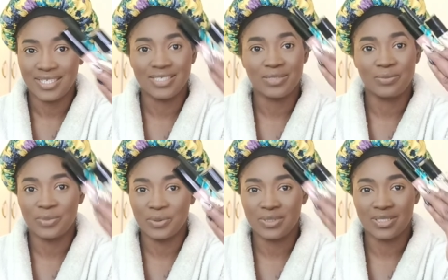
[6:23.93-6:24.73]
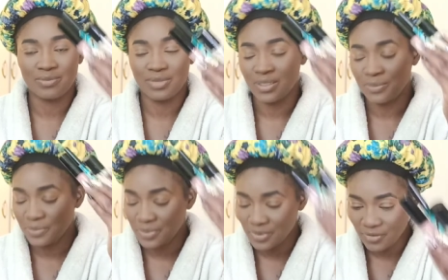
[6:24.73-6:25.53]
This is supposed to be the
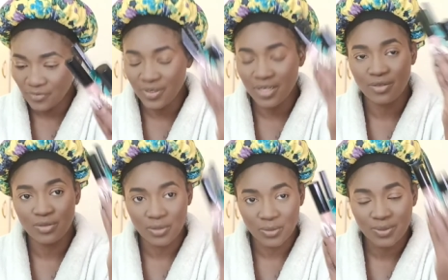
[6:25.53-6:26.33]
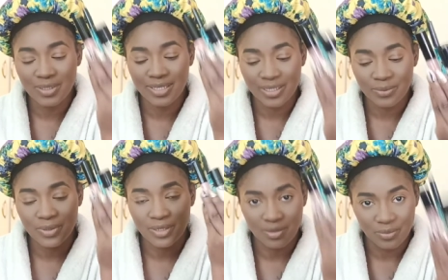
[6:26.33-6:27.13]
perfect nude
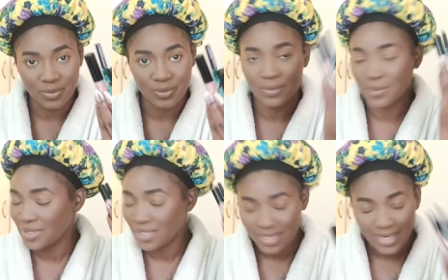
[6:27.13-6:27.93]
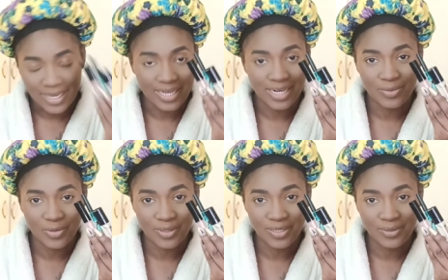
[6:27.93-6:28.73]
lip combo. And
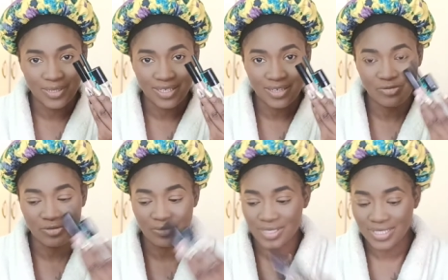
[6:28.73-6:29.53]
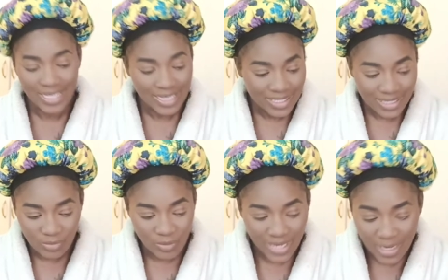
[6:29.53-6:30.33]
I'm all the way here for it.
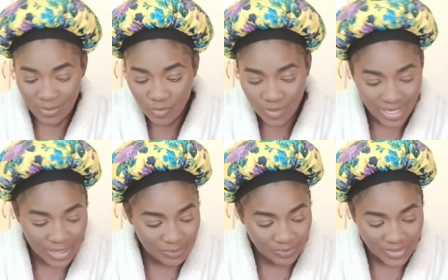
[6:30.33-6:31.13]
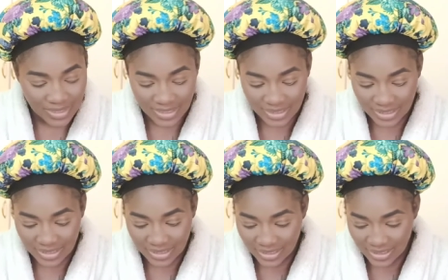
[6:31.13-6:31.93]
When I'm when I'm
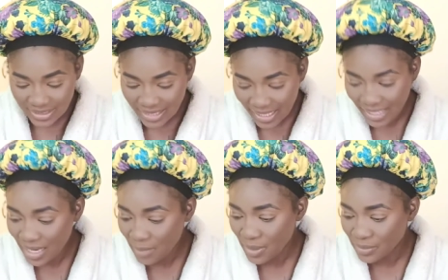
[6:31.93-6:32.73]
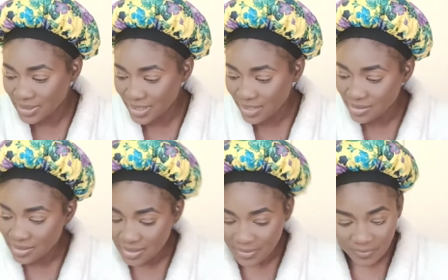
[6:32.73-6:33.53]
thinking about
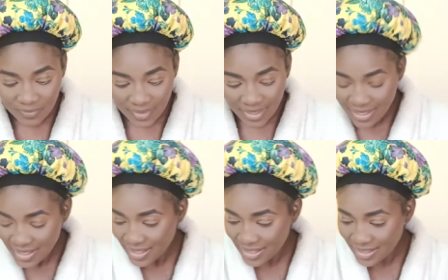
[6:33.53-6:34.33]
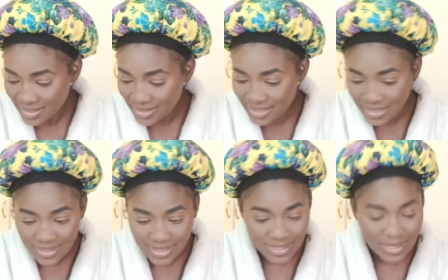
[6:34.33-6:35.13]
it,
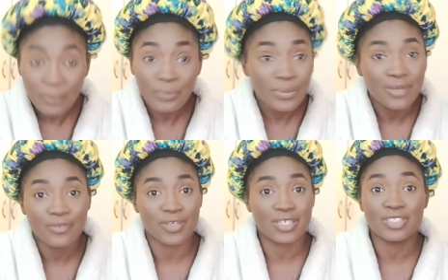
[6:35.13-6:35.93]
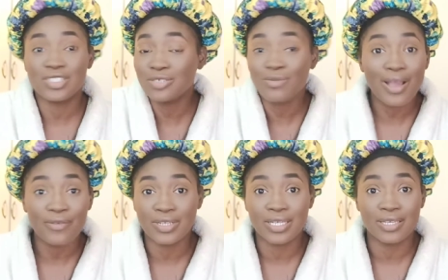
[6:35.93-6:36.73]
this is the perfect
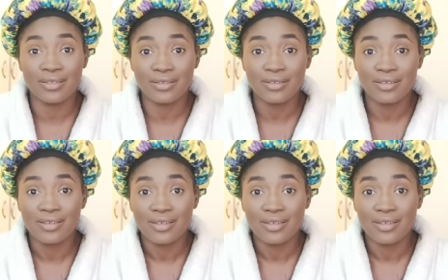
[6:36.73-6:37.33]
traveling.